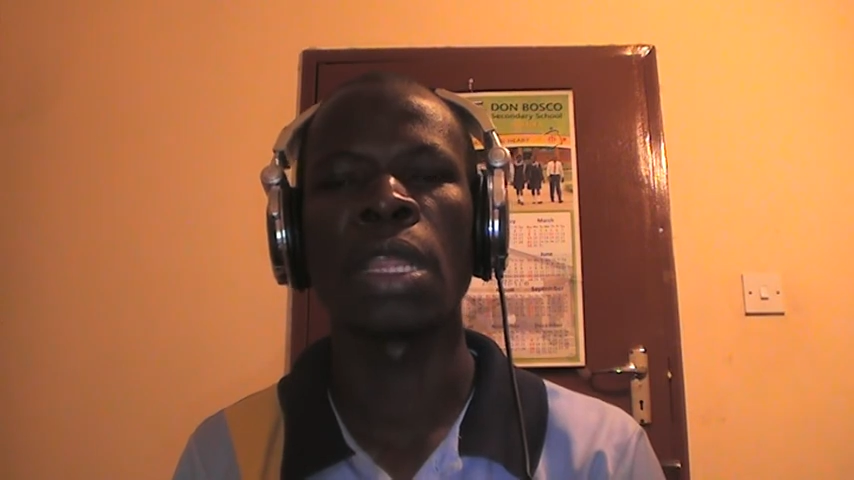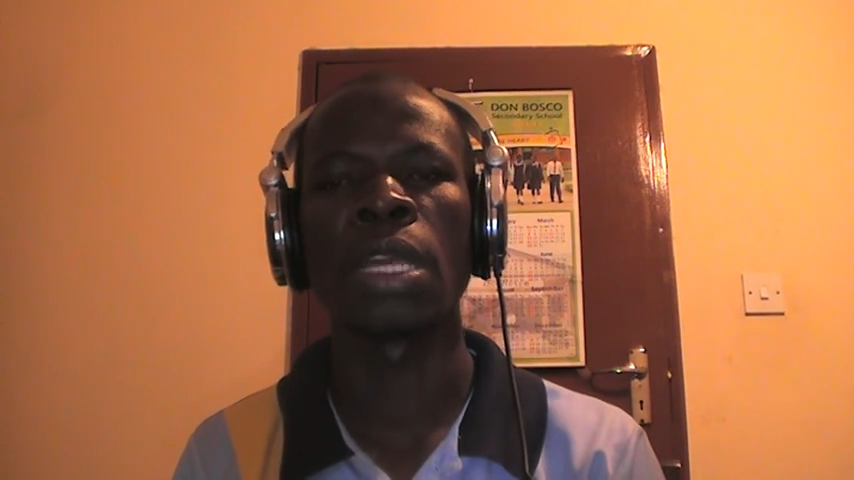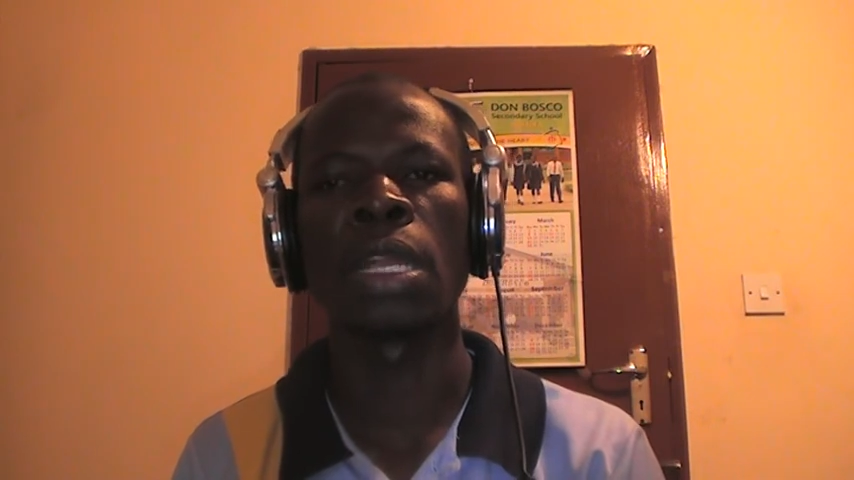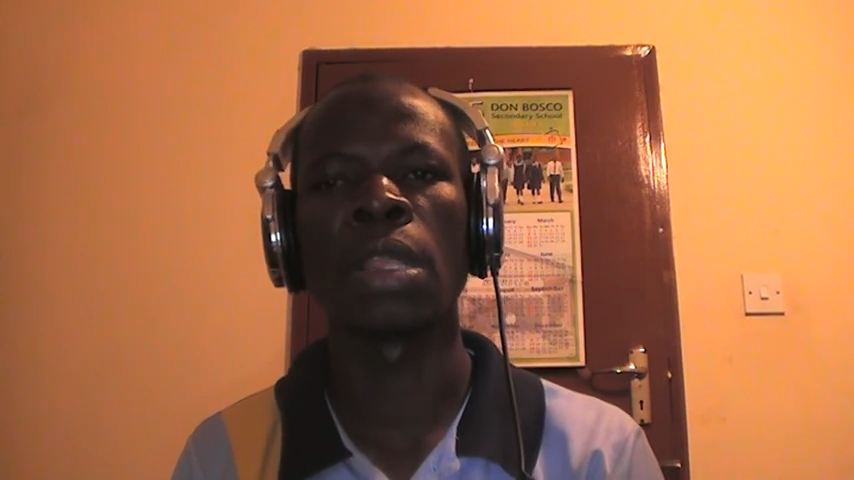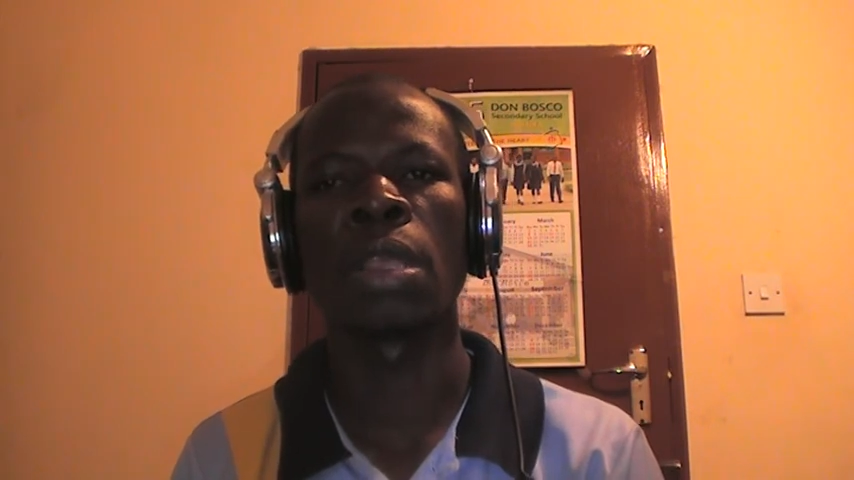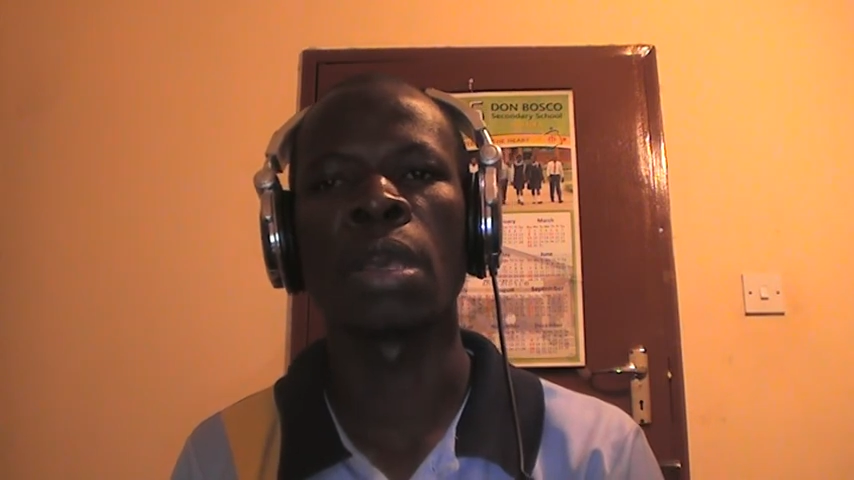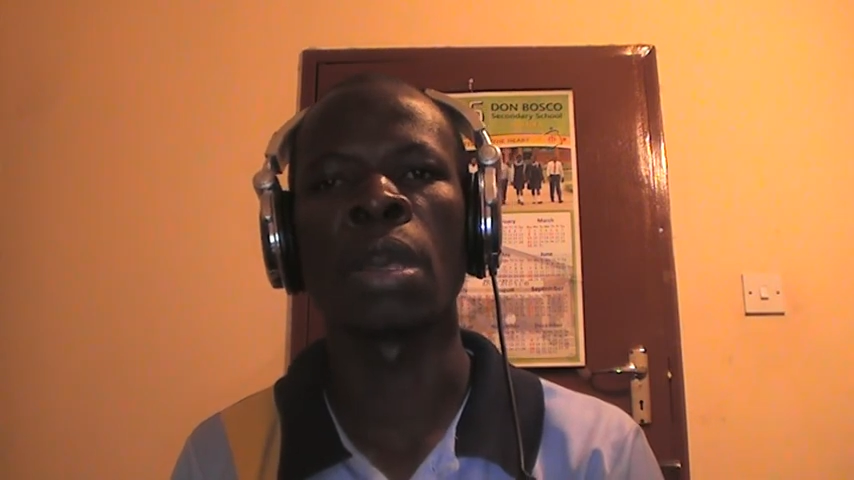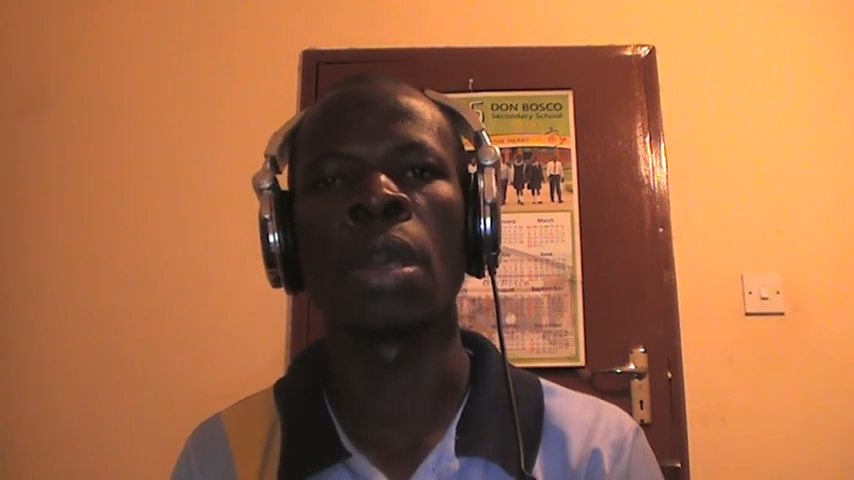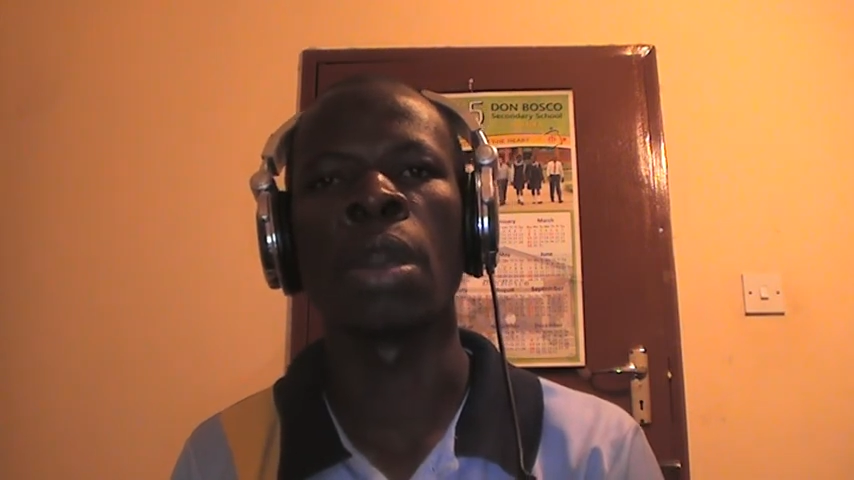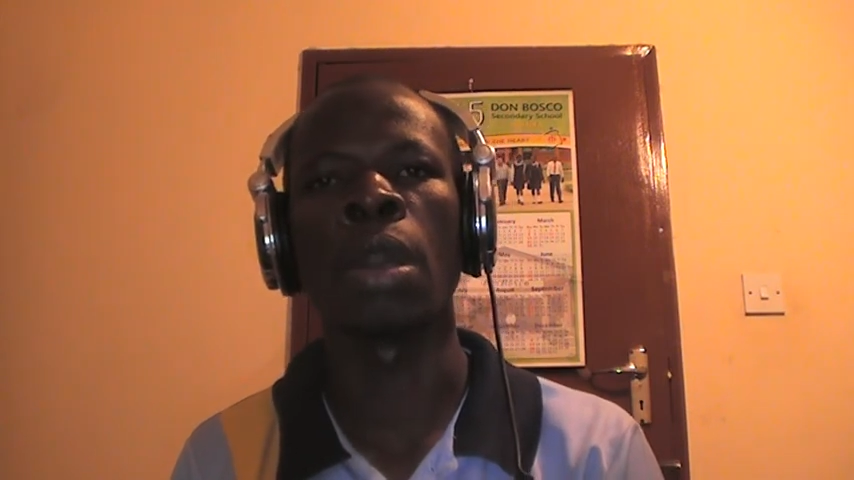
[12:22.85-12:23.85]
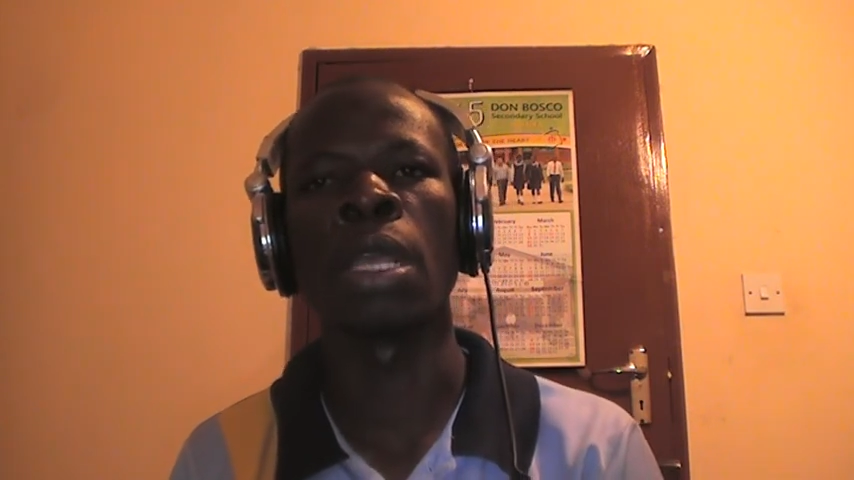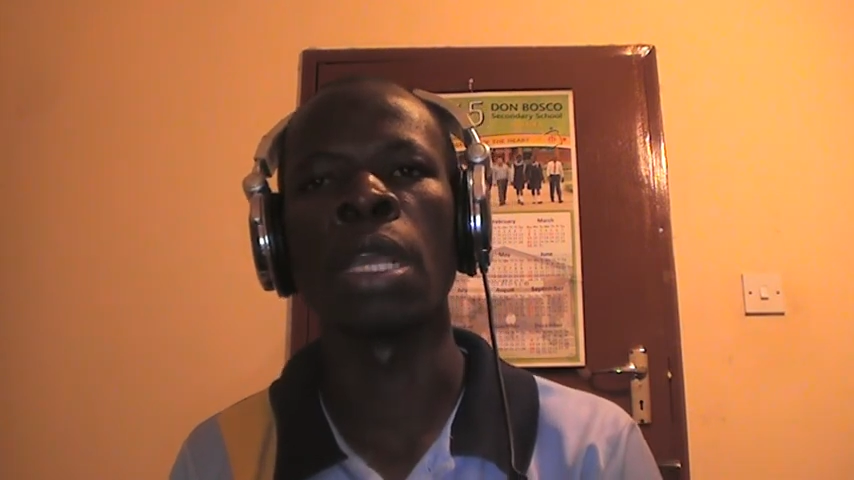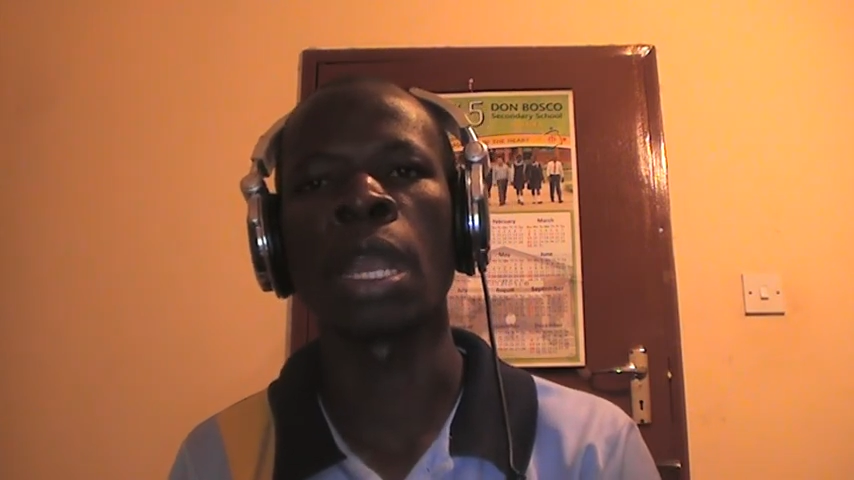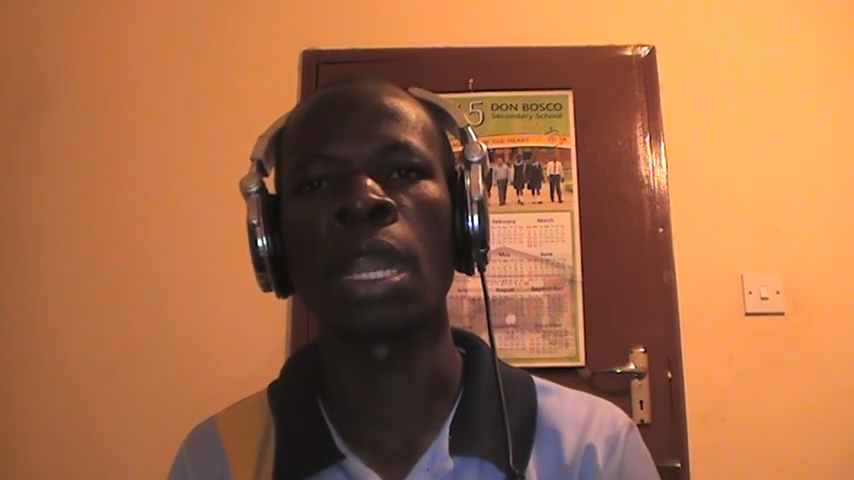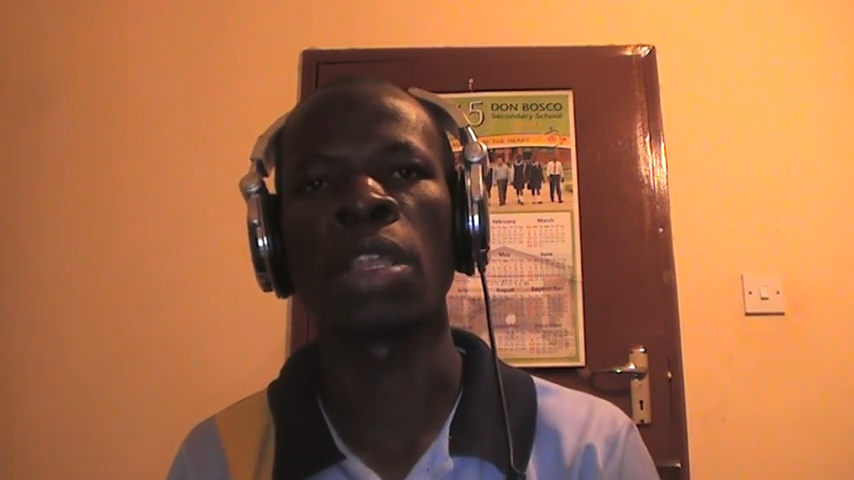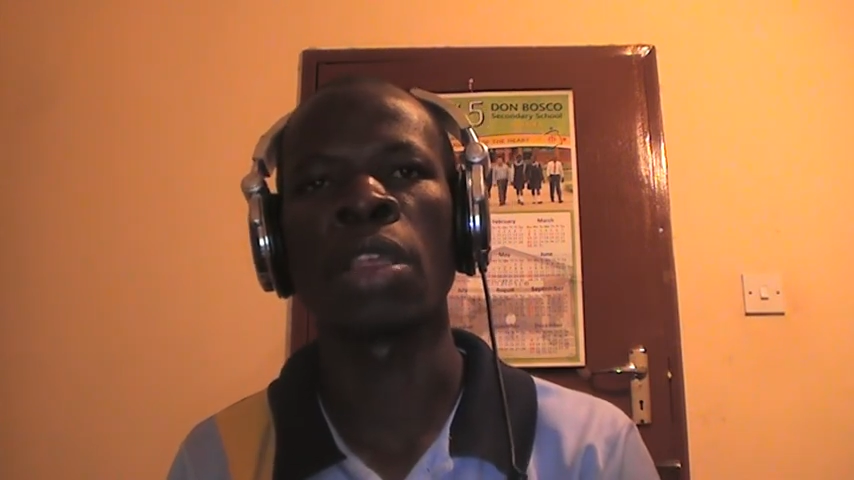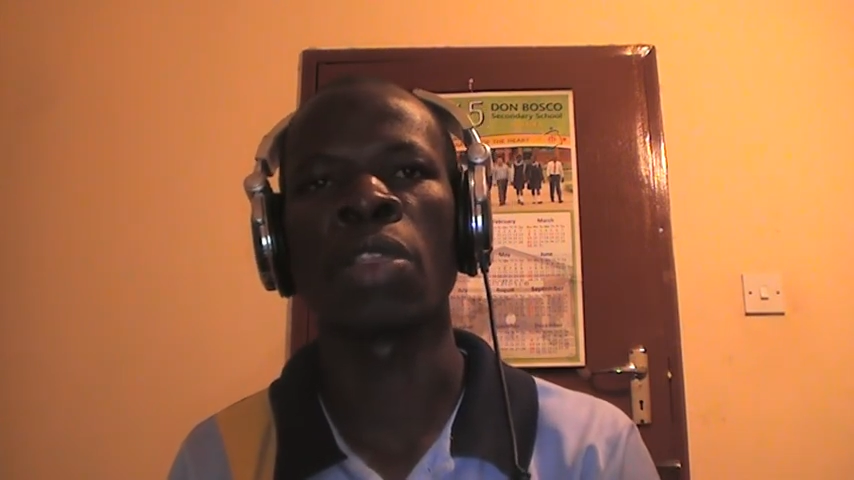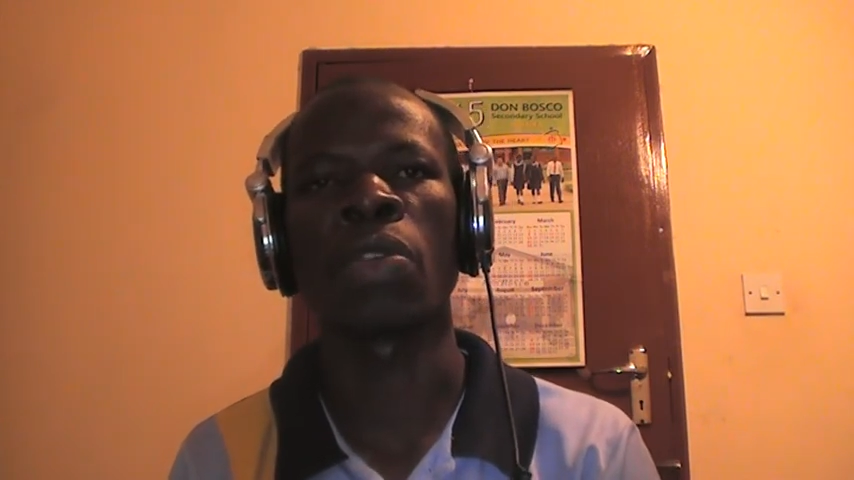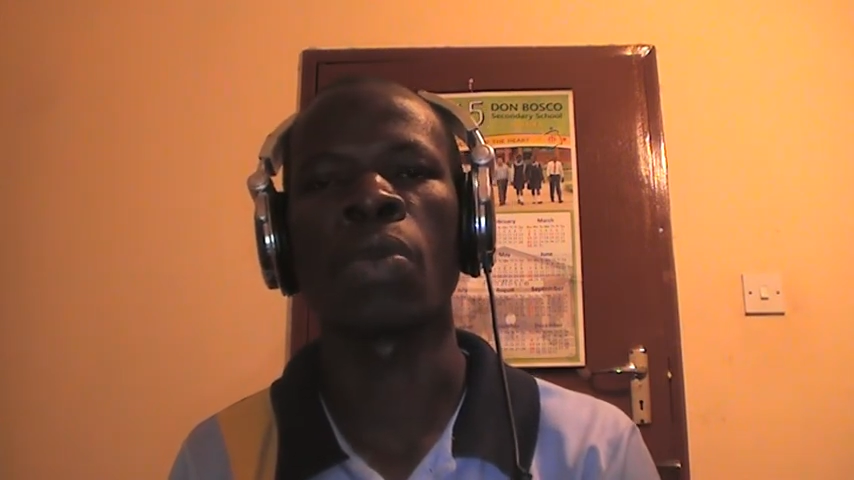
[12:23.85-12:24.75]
that encourages